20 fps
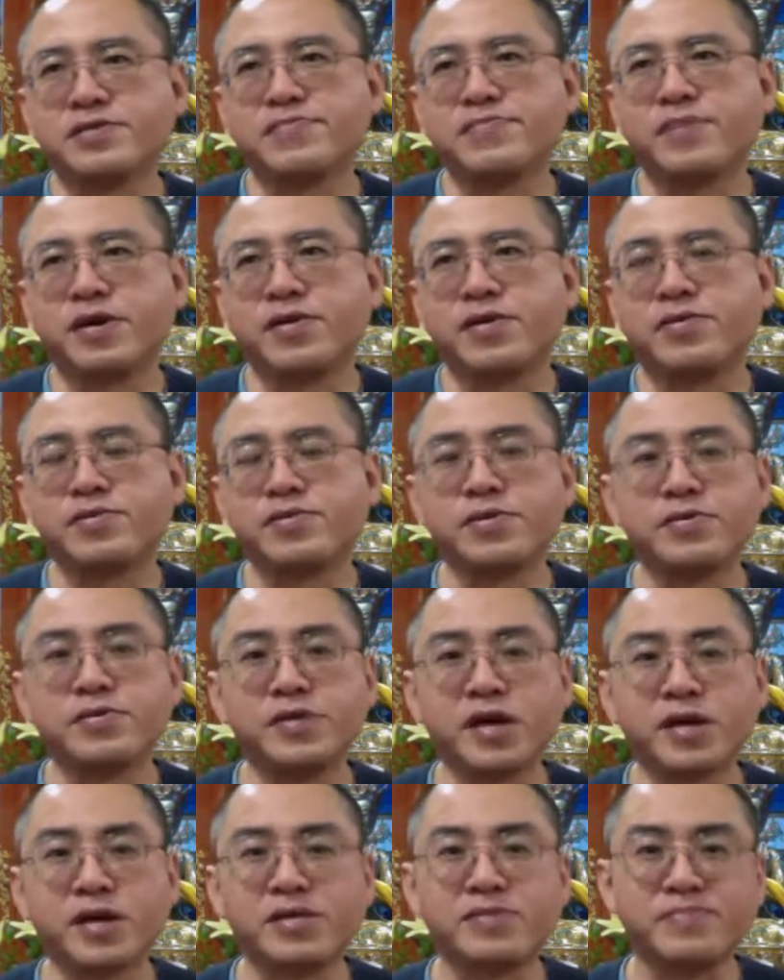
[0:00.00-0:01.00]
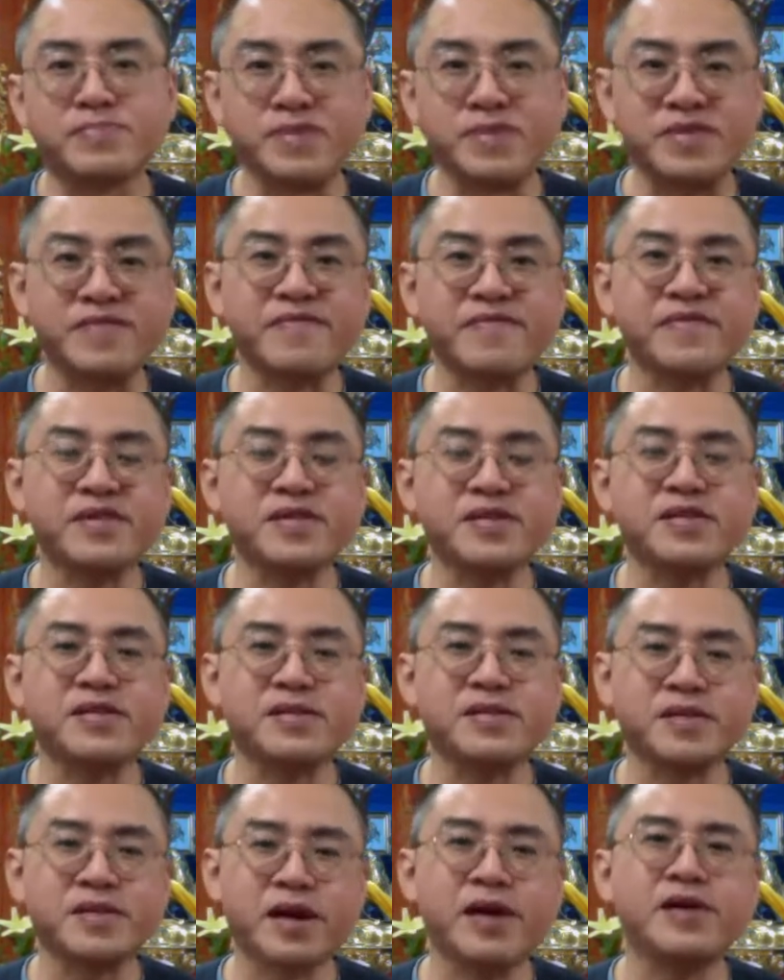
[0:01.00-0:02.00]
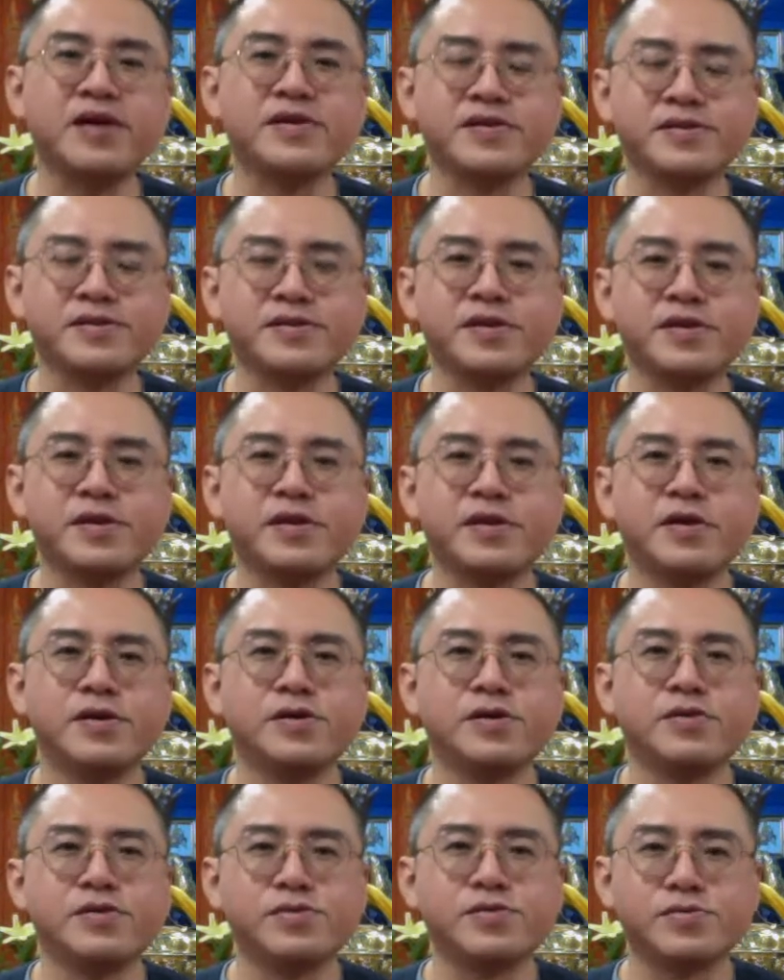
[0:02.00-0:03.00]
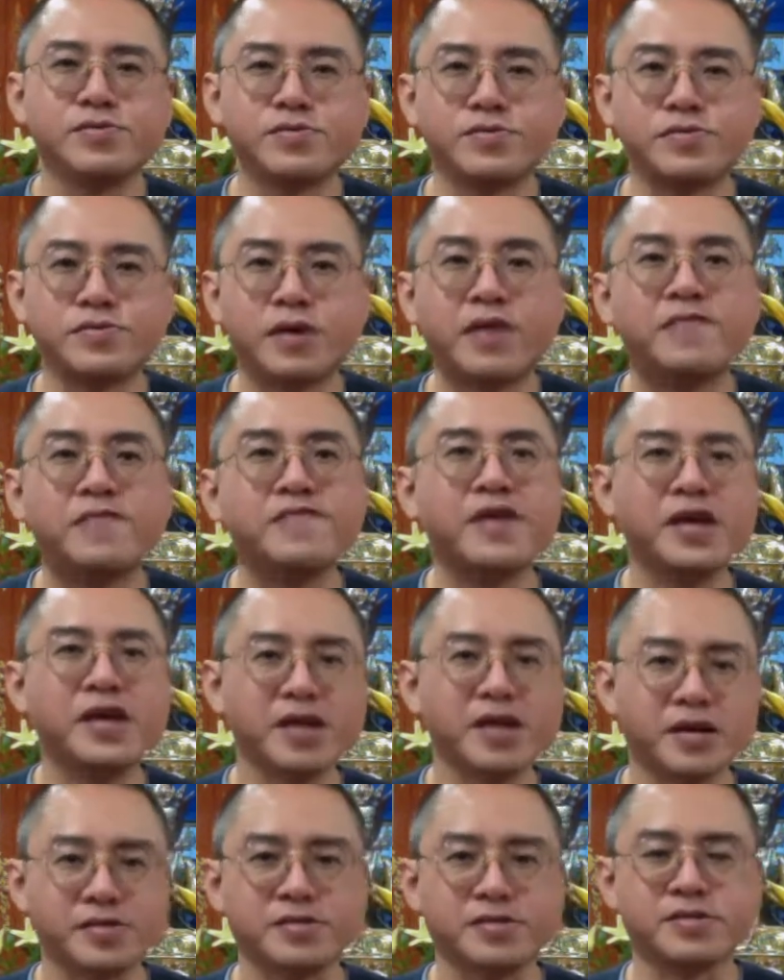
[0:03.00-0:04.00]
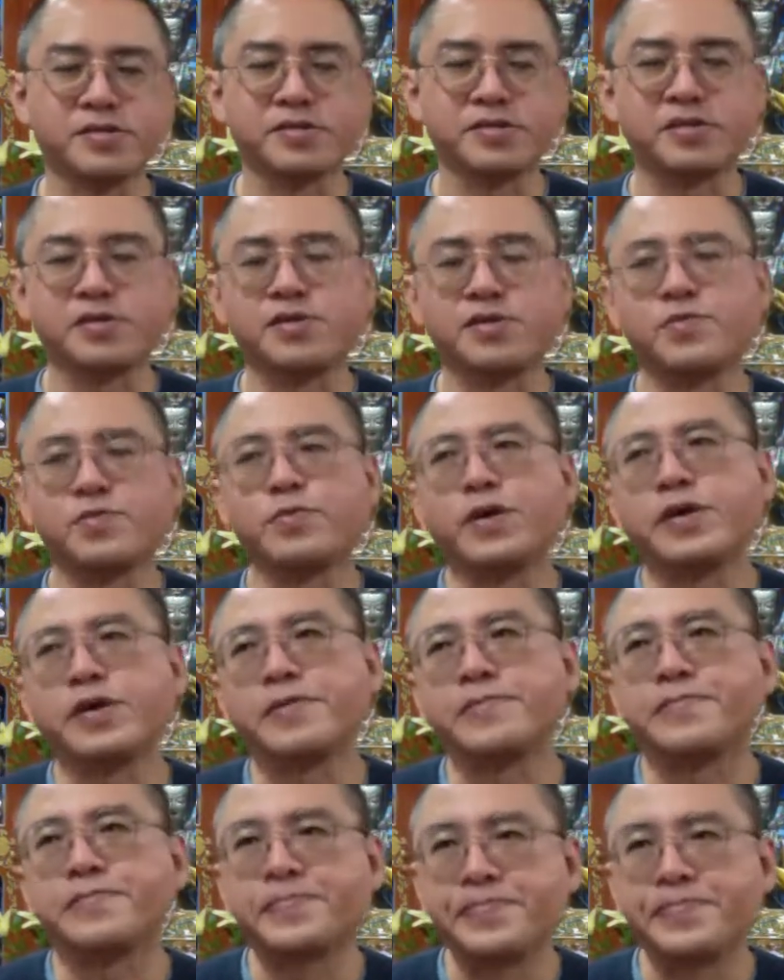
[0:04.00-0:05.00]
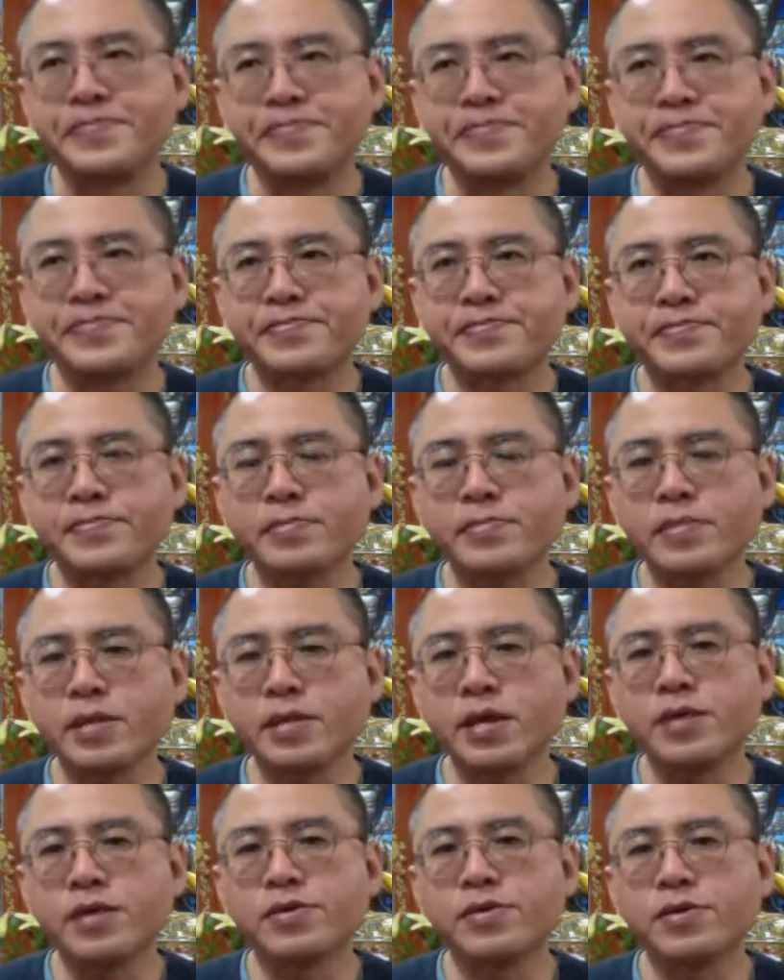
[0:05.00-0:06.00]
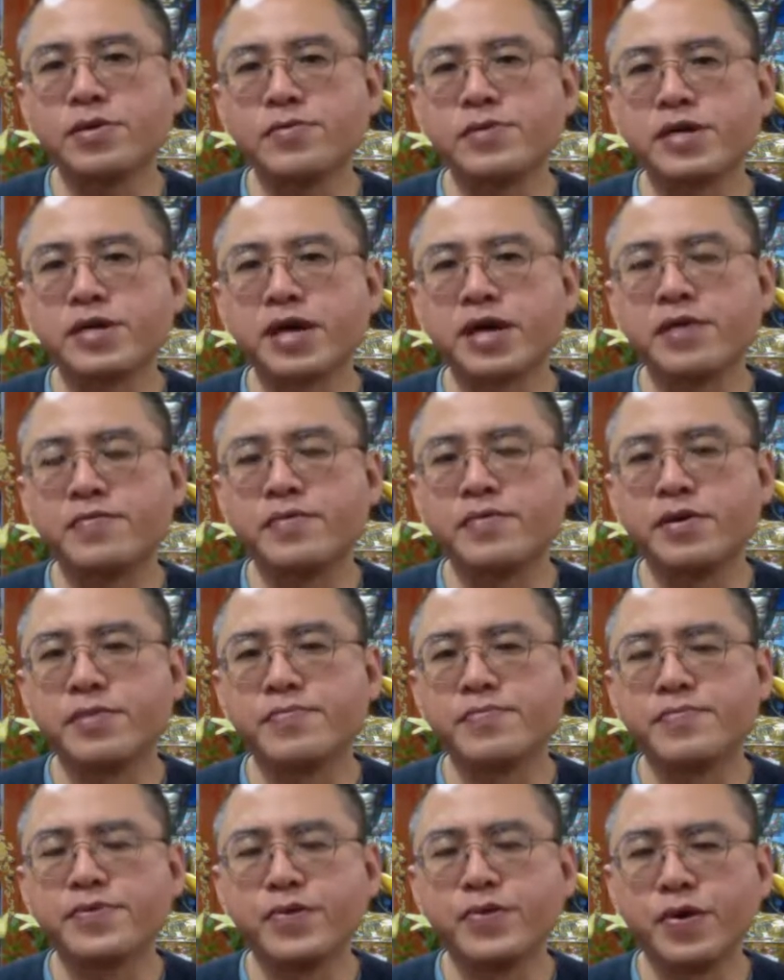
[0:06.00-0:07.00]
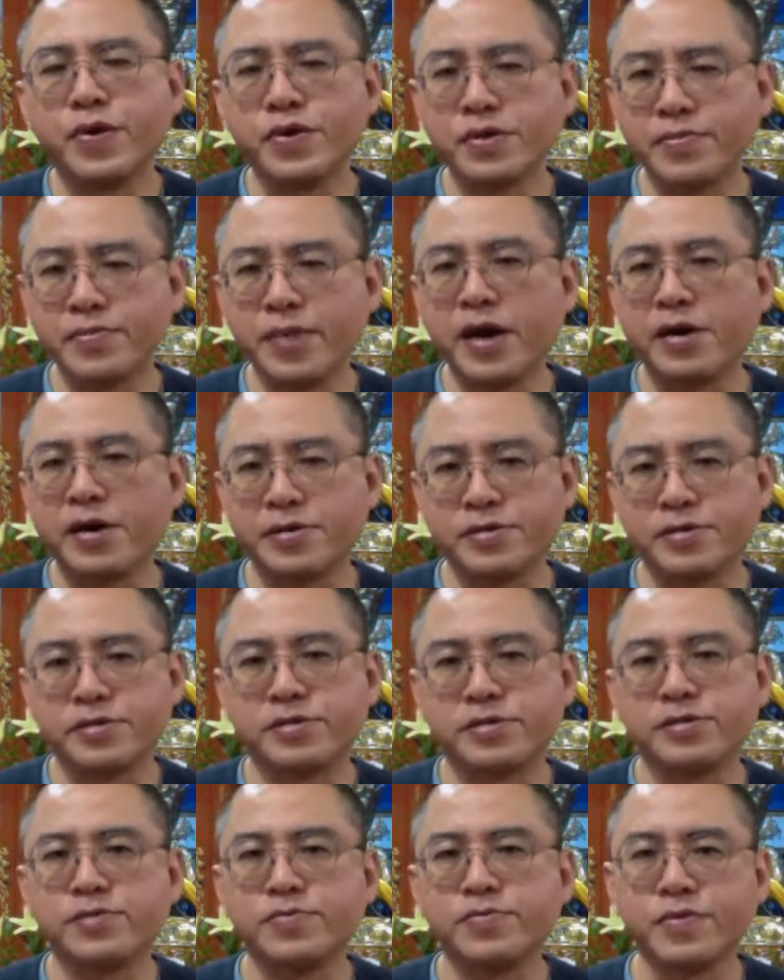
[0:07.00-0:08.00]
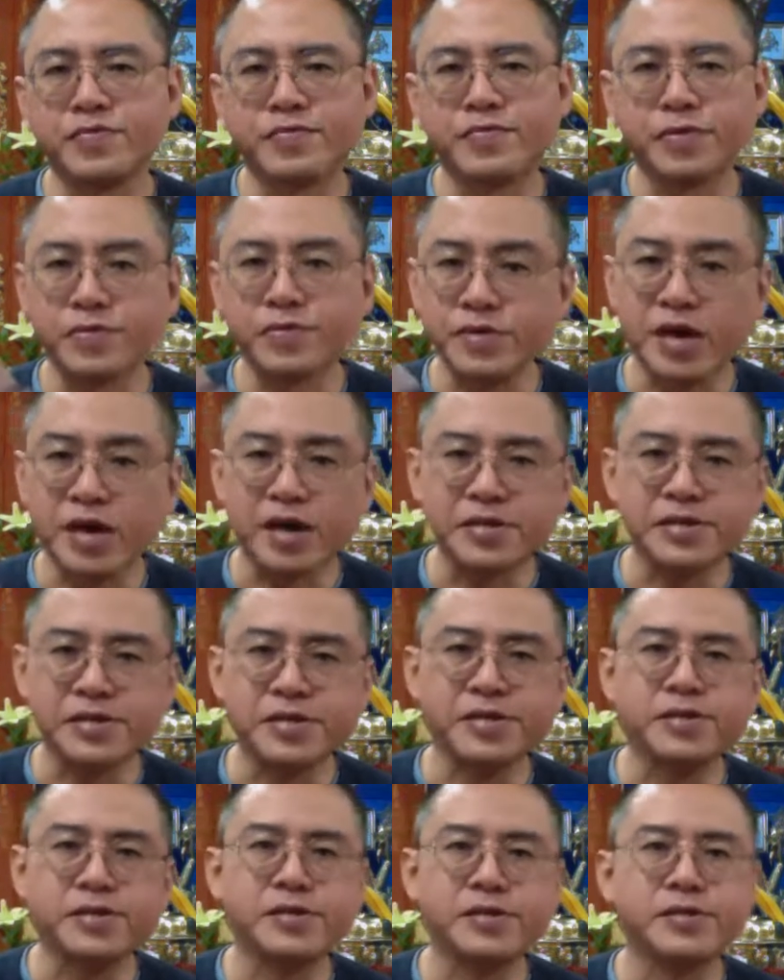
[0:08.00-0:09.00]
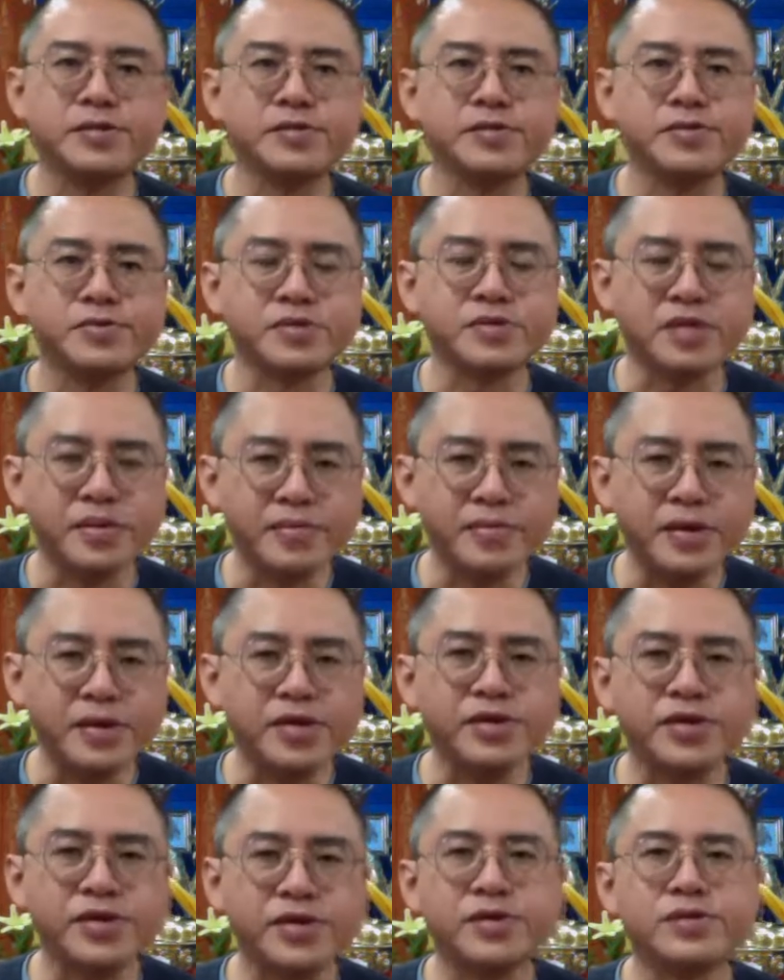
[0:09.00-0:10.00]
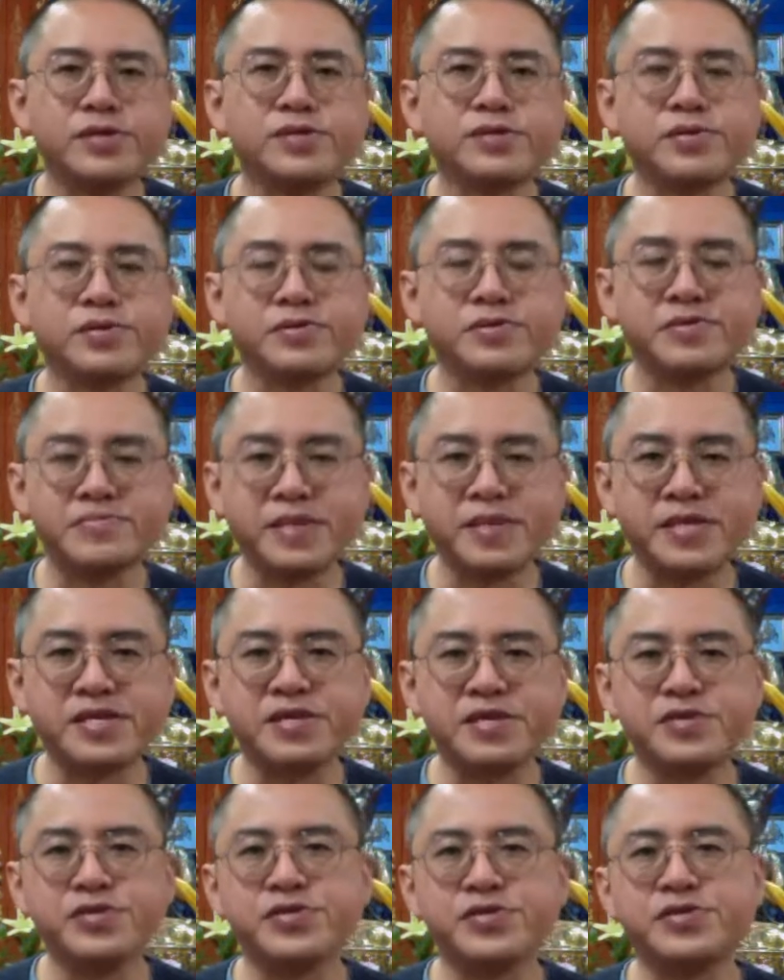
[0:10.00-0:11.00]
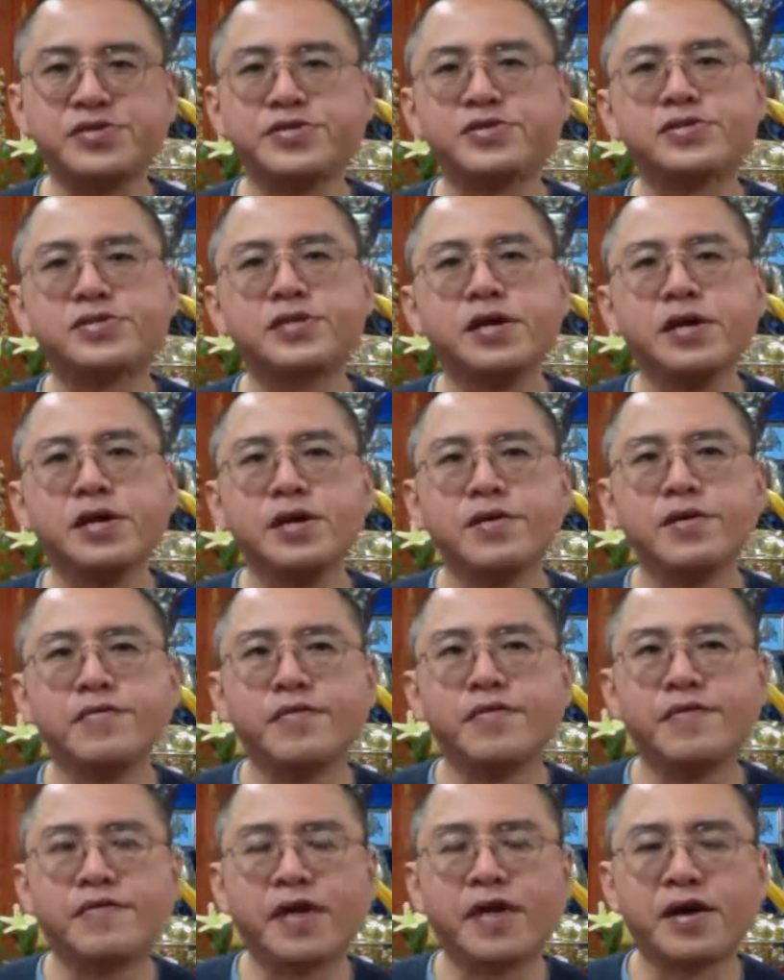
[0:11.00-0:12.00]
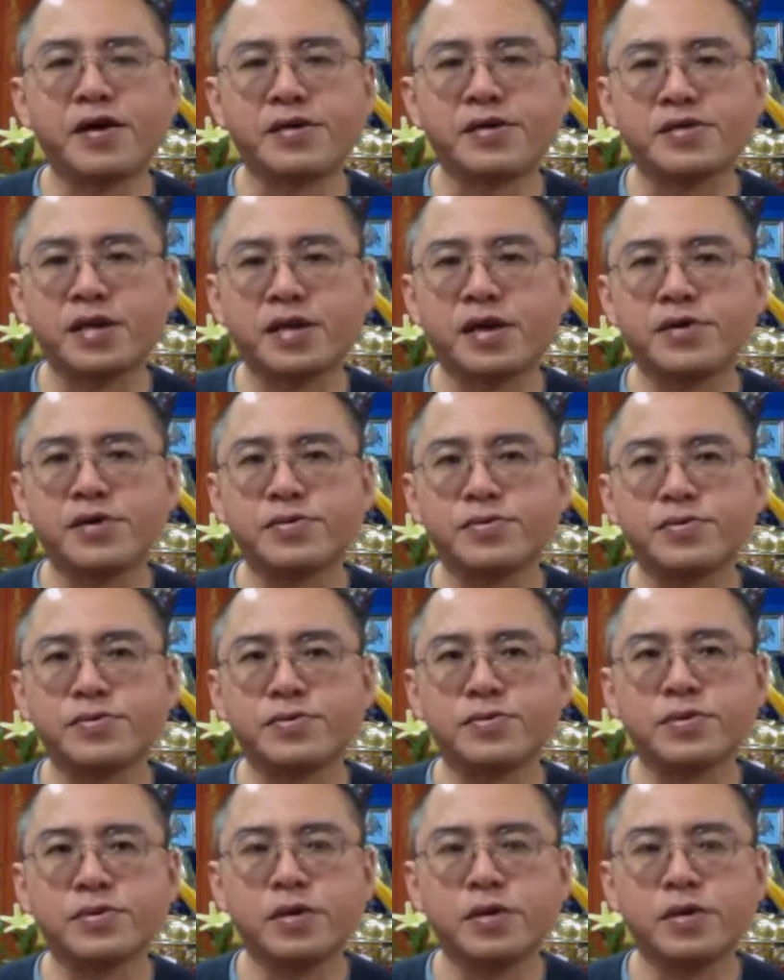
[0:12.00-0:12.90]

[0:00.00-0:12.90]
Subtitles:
but also they are specifically designed to affect us in a certain way. And so we get very preoccupied with those ideas, those images, those messengers. We find ourselves